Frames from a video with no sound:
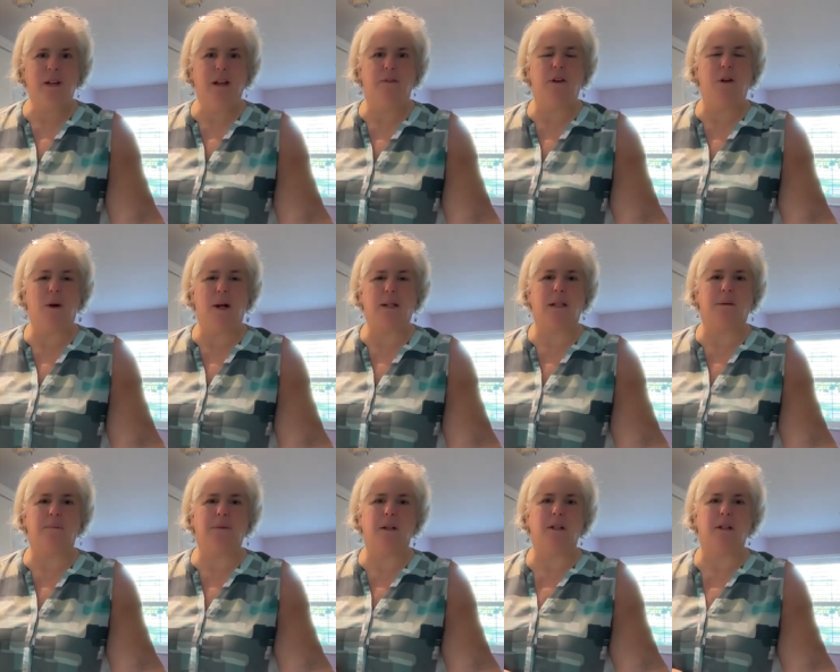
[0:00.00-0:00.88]
if you want
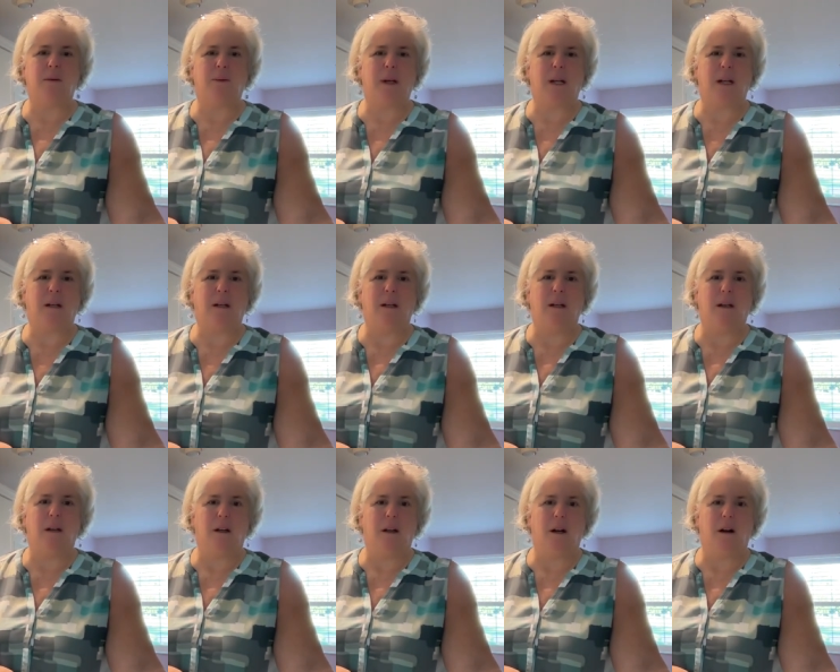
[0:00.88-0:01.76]
something sweet,
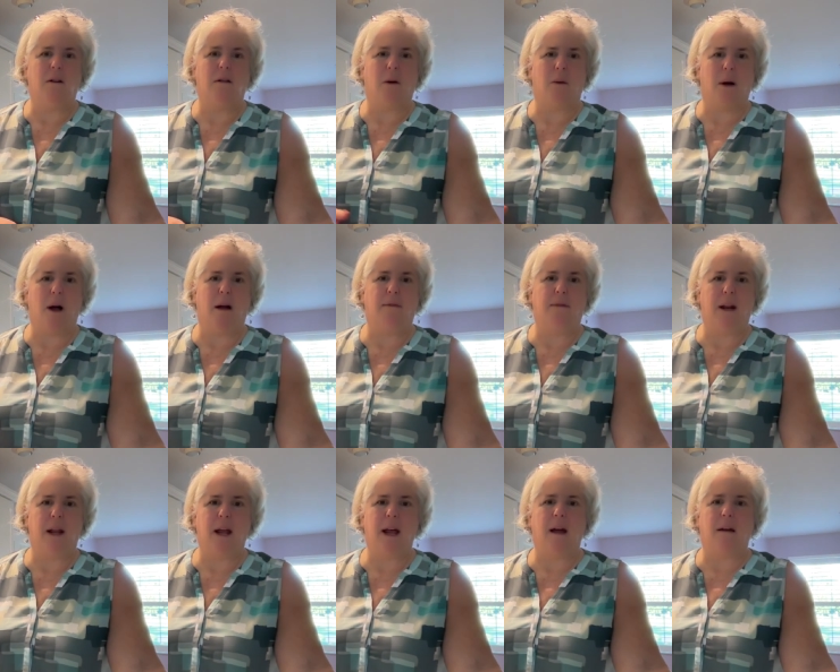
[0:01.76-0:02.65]
you don't go off
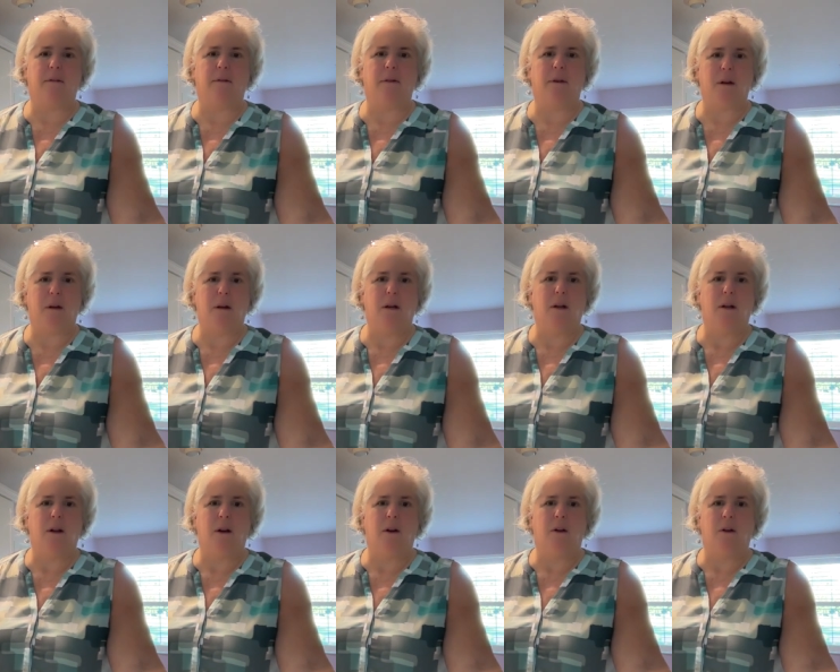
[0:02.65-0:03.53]
and have,
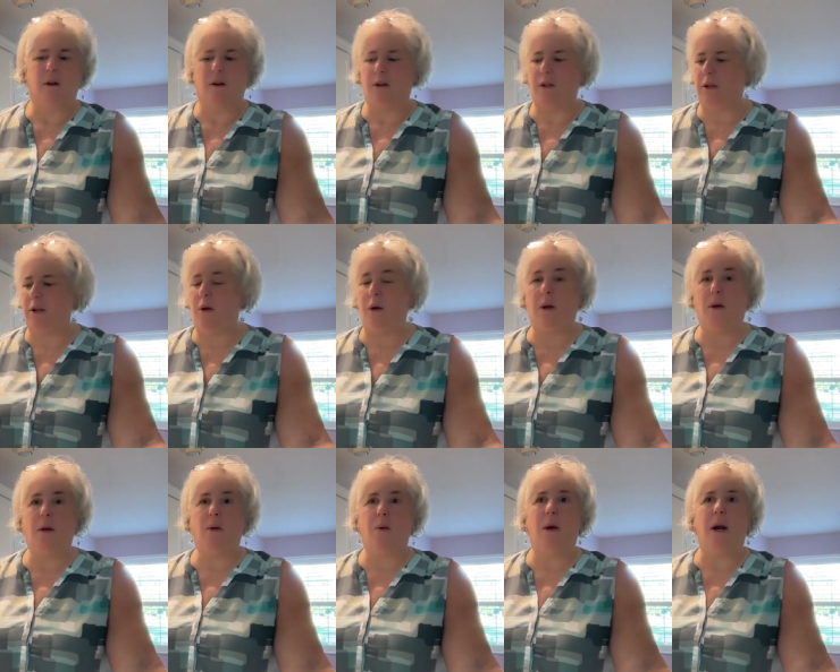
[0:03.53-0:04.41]
because
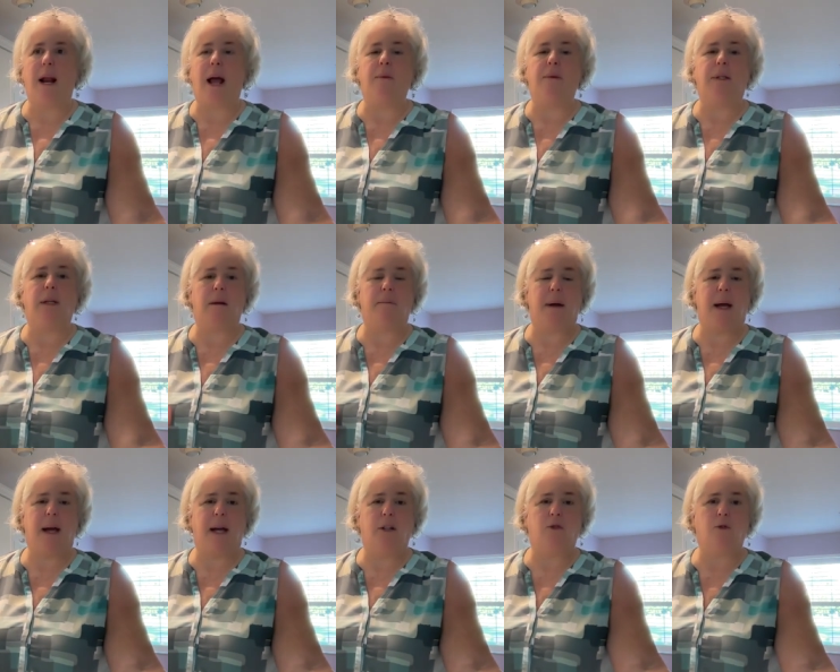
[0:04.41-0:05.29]
when I was eating
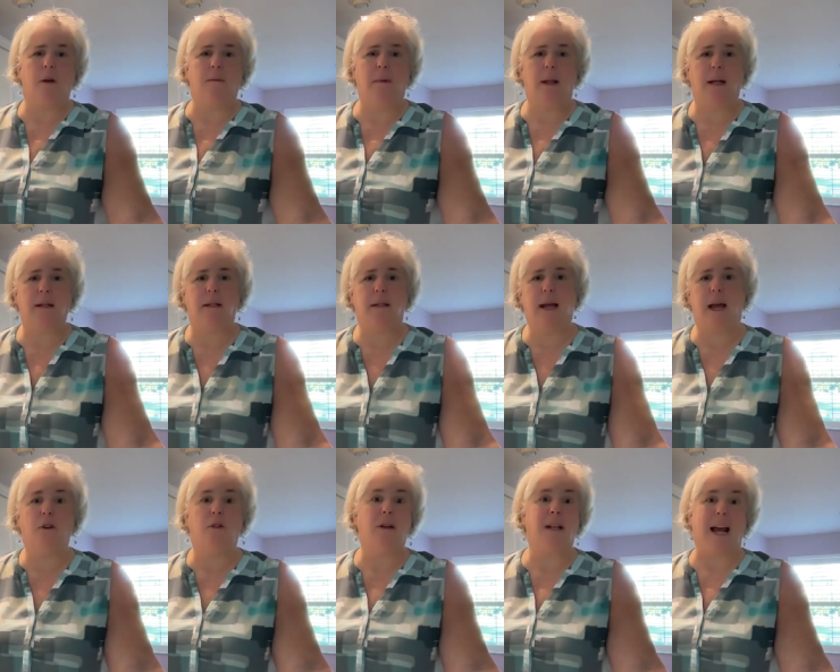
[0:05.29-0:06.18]
my ice cream last
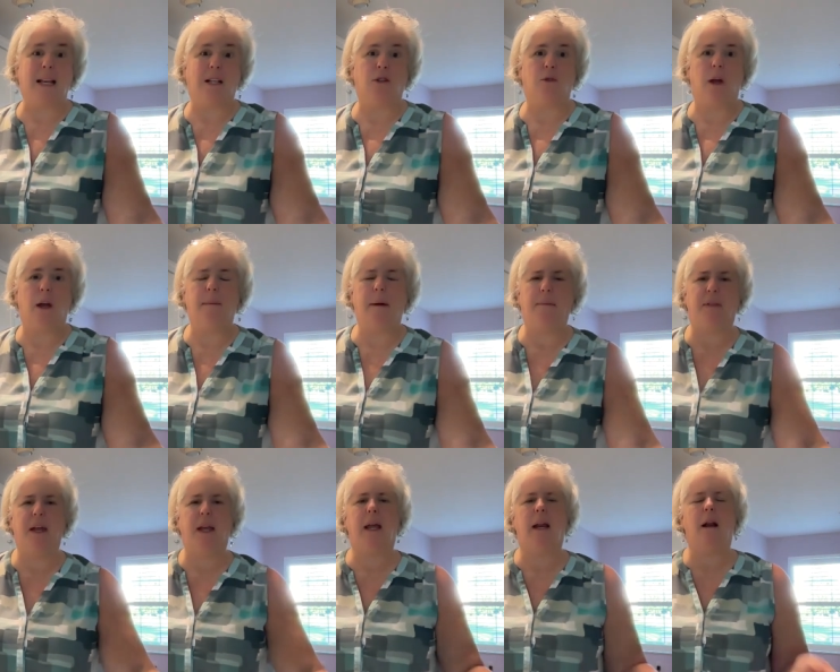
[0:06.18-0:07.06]
night, or nice cream, I'm
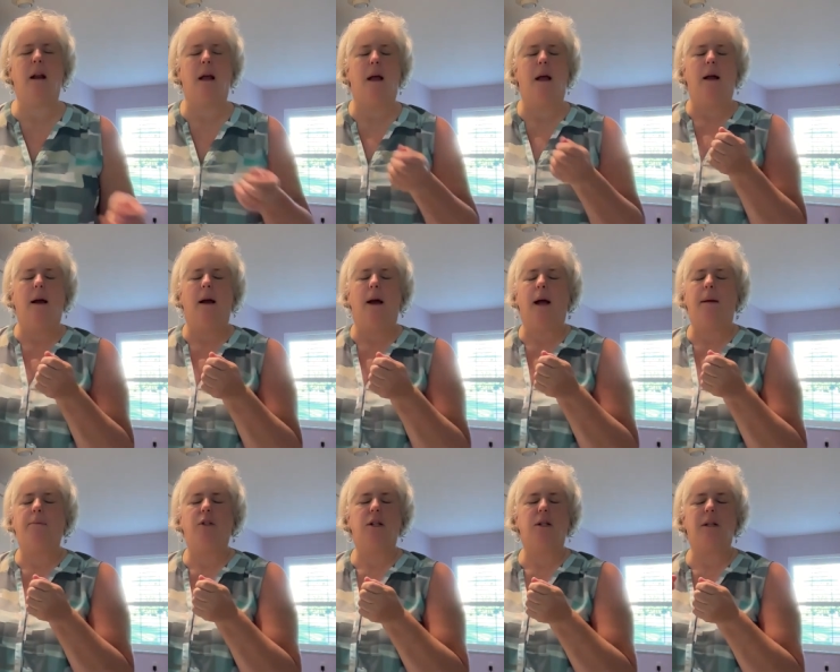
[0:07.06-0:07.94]
thinking,
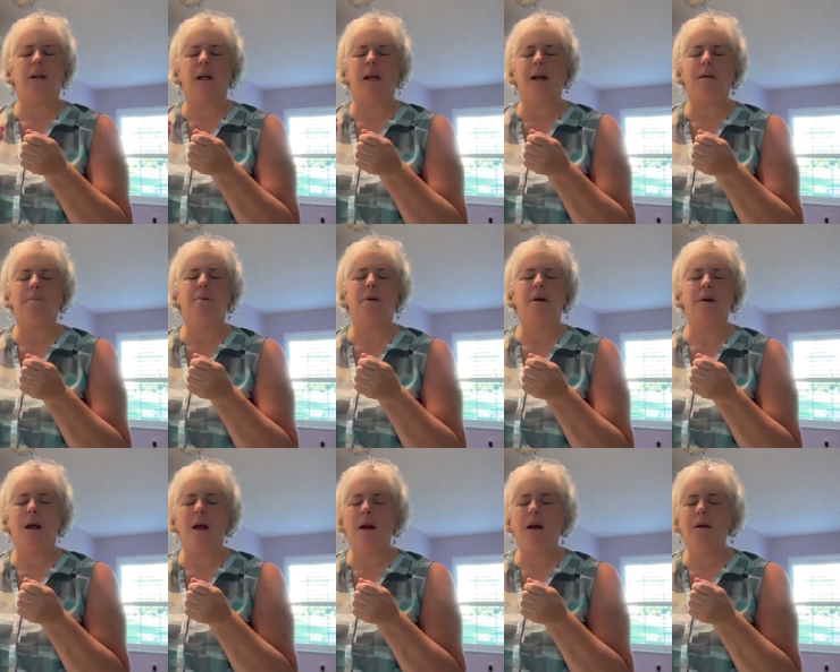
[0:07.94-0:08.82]
I'm just eating
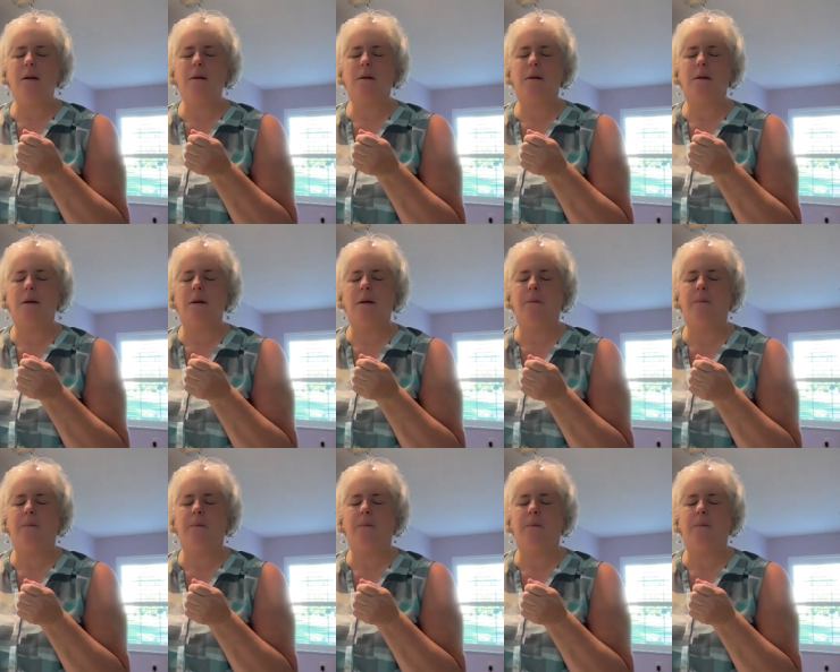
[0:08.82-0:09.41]
bananas,